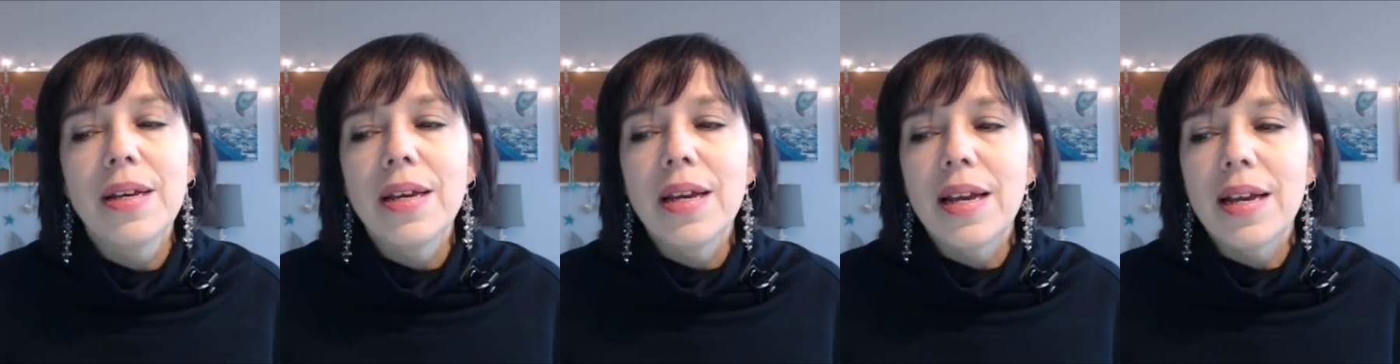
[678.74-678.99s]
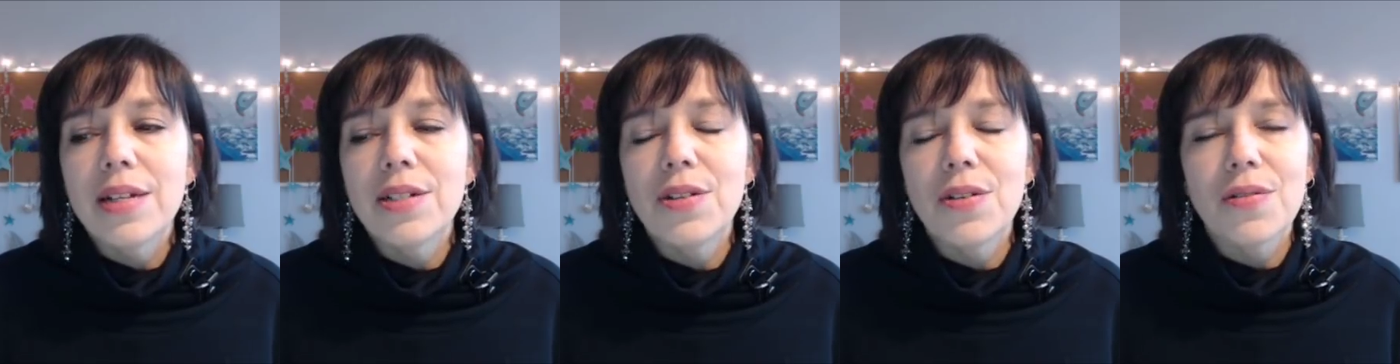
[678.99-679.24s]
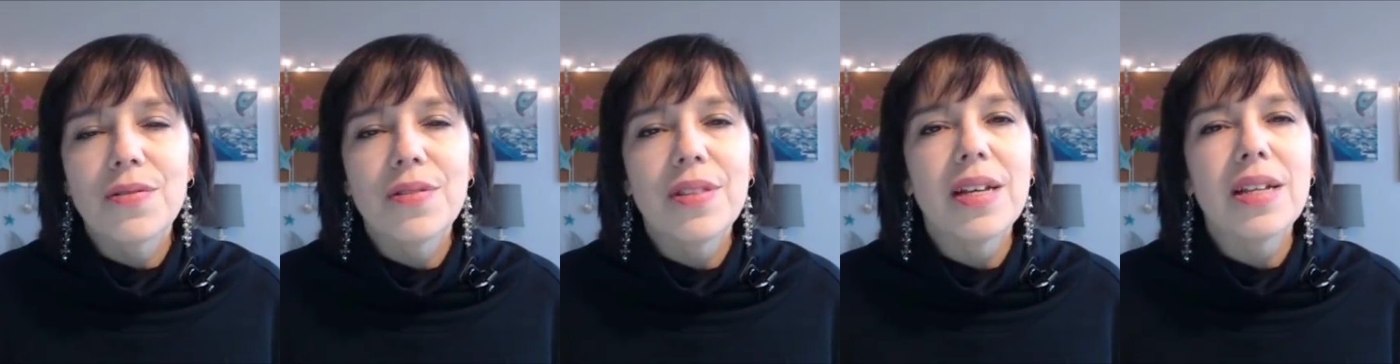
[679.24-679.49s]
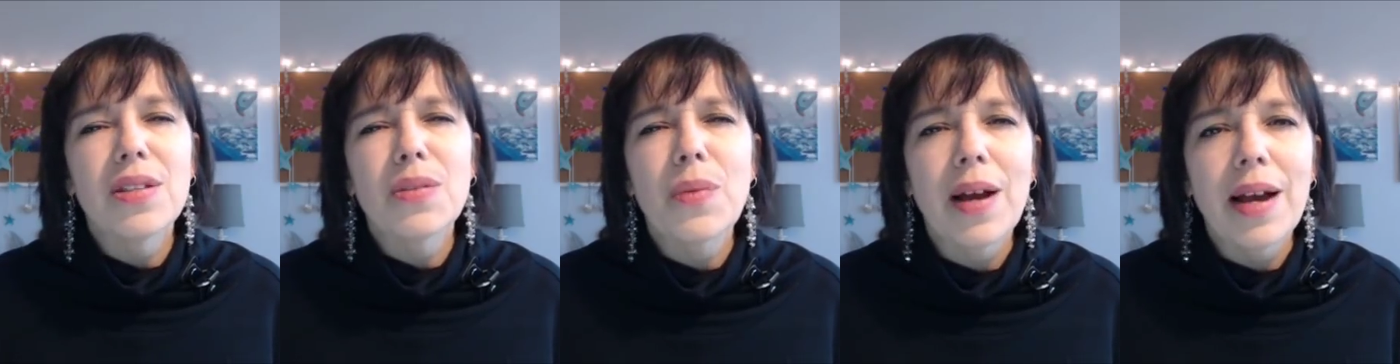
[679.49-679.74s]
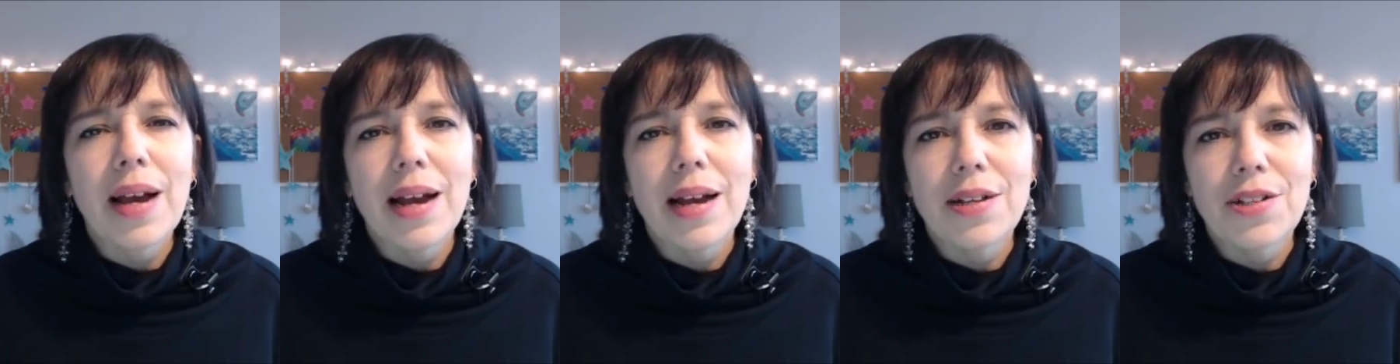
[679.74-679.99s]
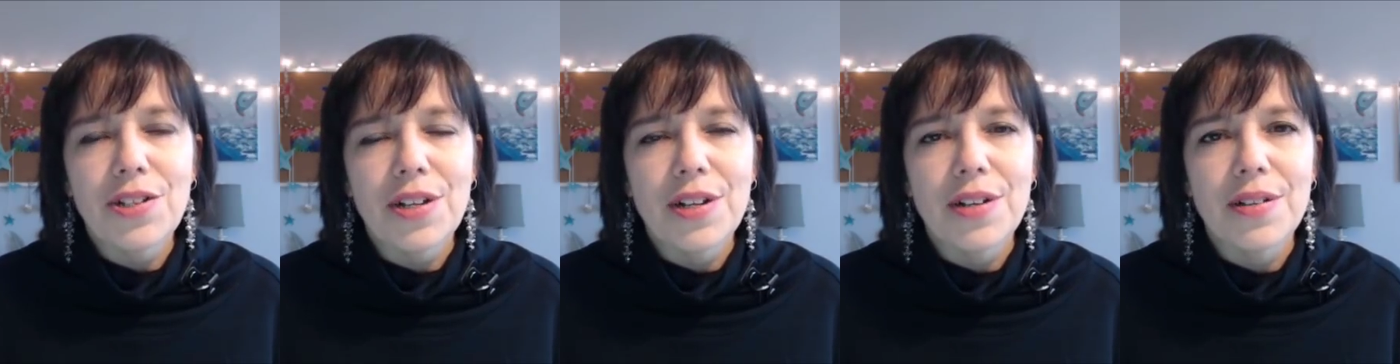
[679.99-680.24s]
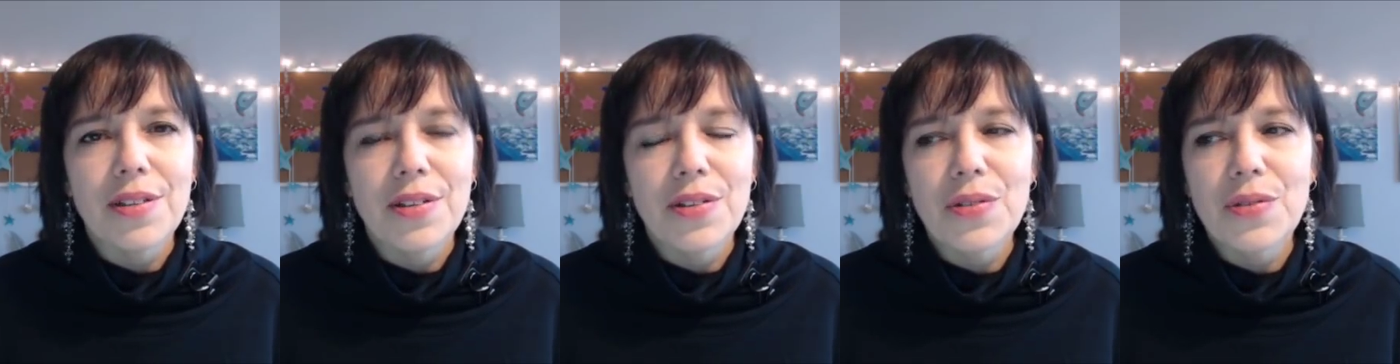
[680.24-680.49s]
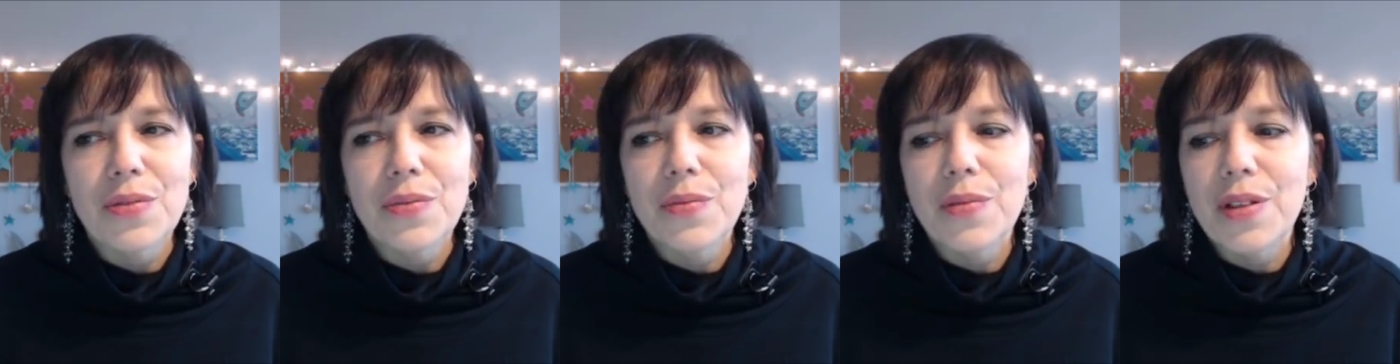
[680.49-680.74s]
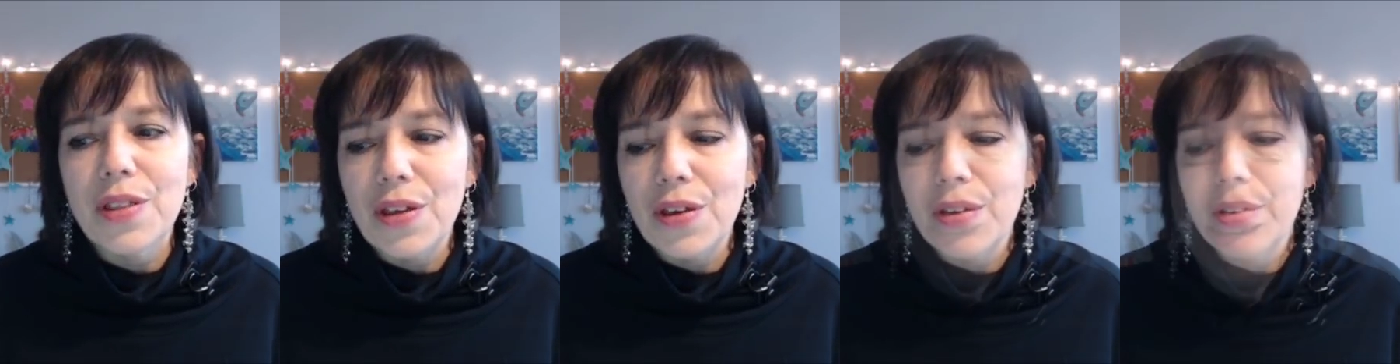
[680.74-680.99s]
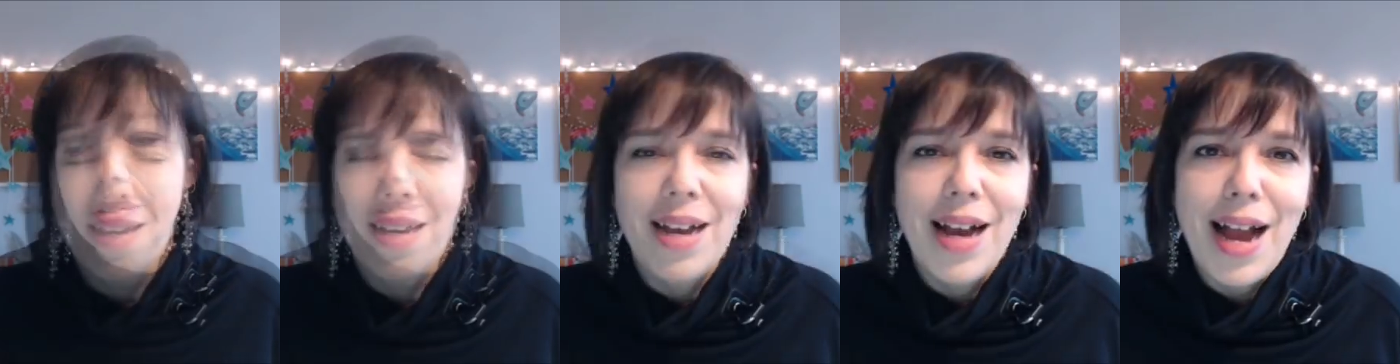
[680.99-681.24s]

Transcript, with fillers: And so that's why I share this with you.